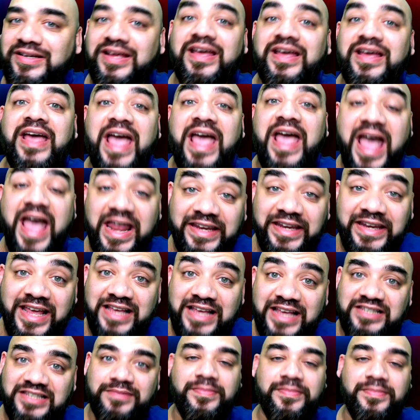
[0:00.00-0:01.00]
and
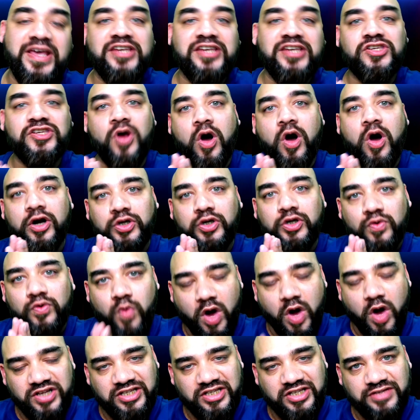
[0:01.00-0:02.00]
yes, make sure to
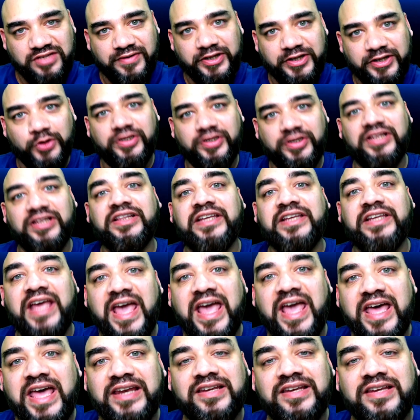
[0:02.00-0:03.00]
watch this video till the
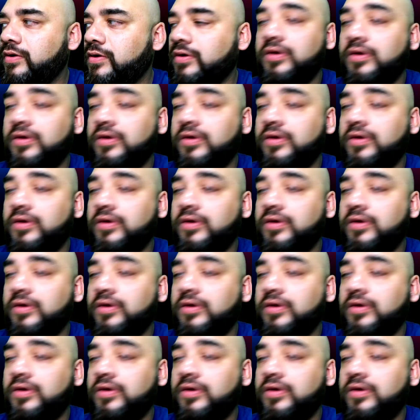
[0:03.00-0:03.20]
end.